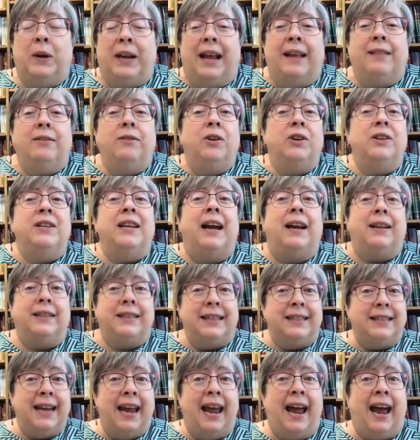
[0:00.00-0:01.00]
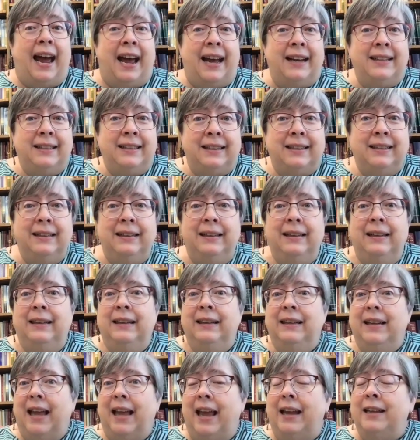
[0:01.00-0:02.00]
learned how to tat,
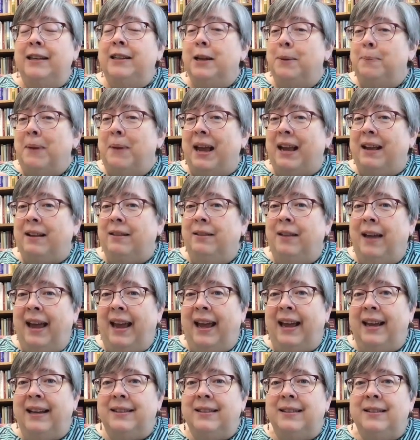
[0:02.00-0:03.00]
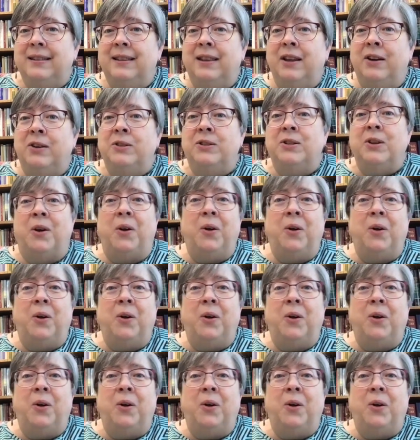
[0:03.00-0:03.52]
and to make lace. There's a